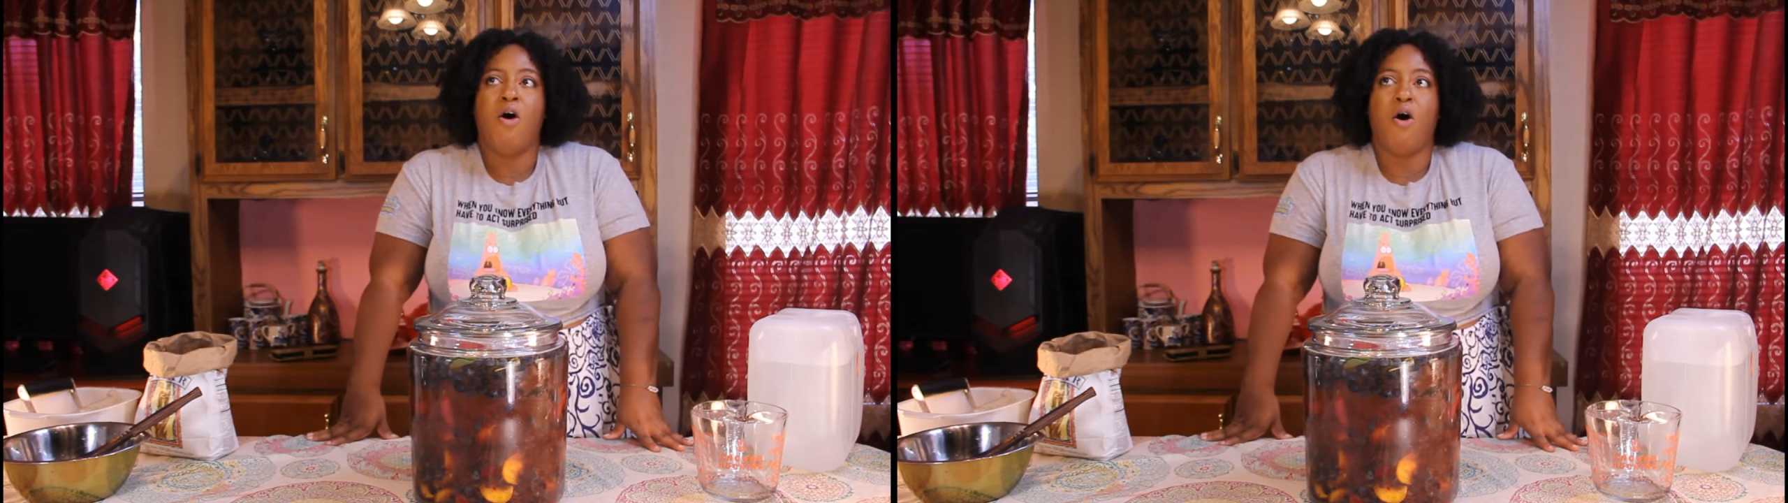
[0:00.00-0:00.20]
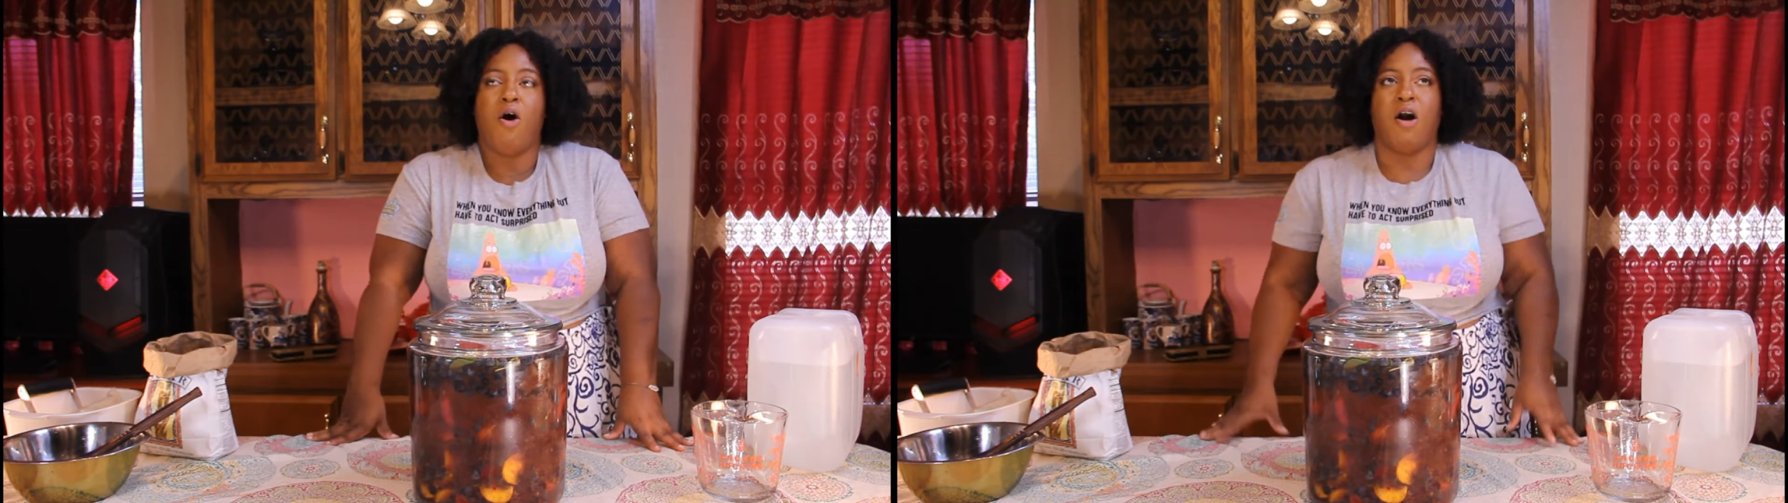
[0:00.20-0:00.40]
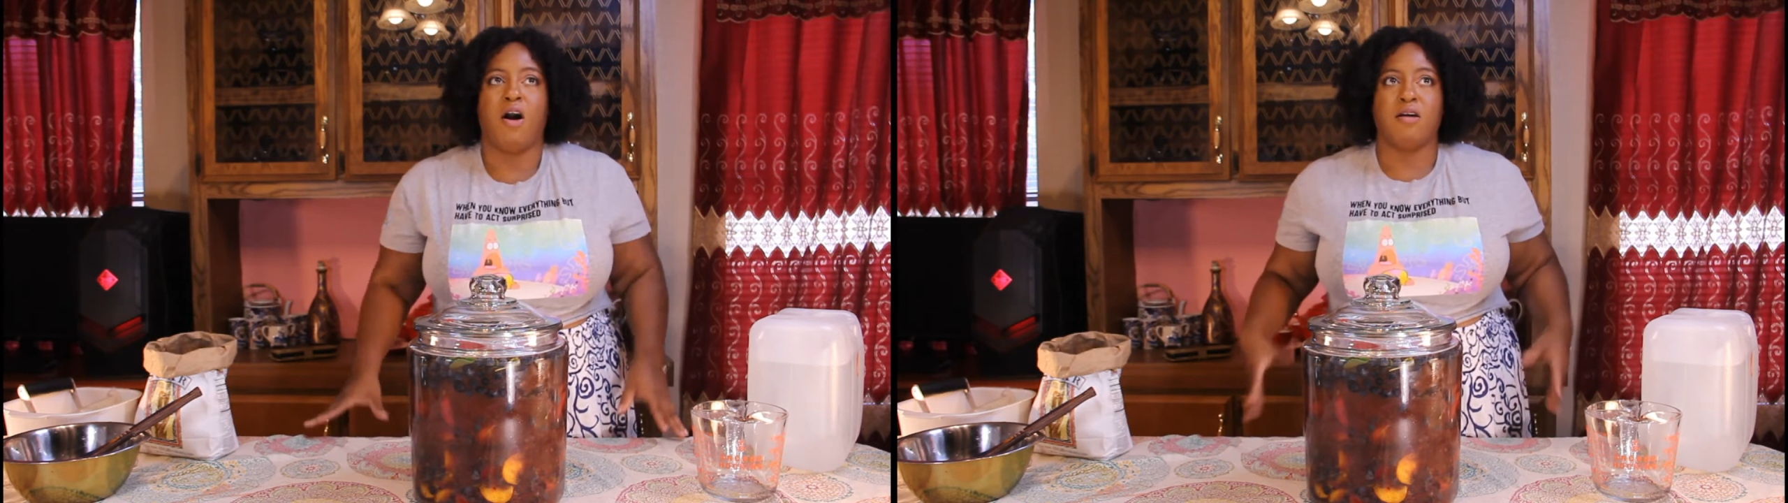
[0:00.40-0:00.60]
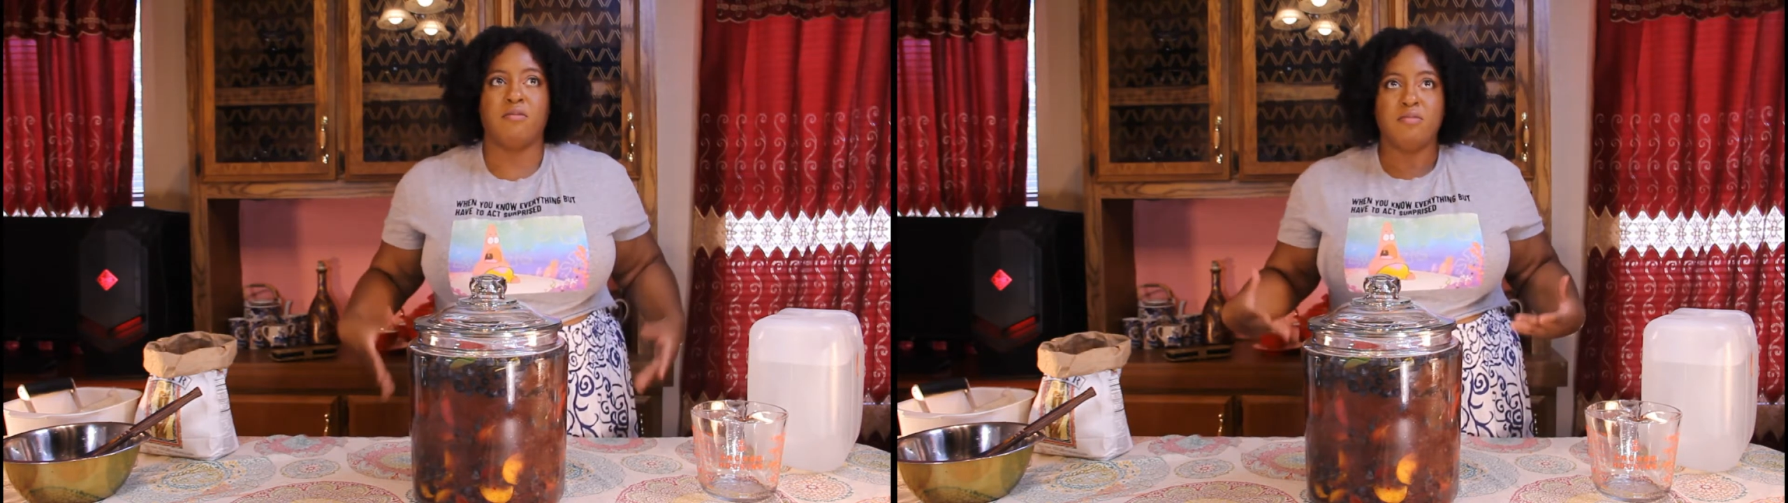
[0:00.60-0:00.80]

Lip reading: are